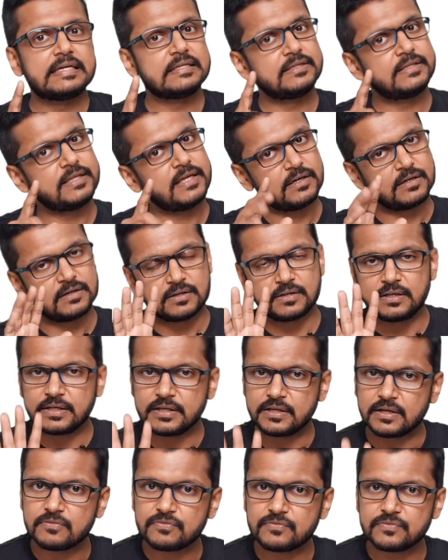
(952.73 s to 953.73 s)
They earned
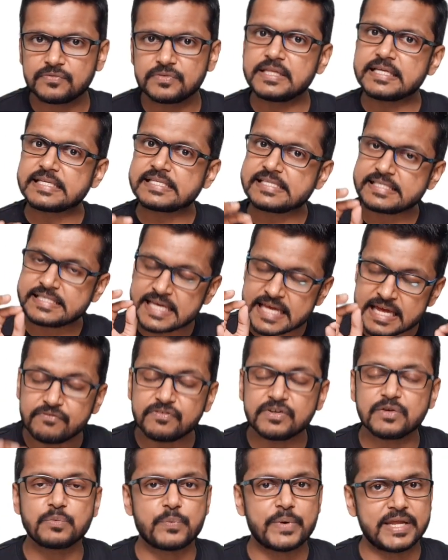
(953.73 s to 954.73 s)
enough. They
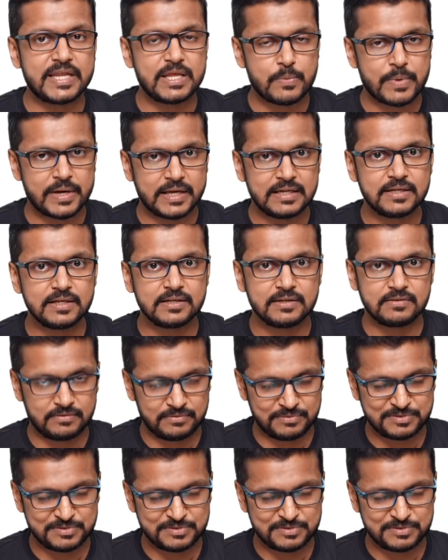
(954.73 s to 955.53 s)
saved very well,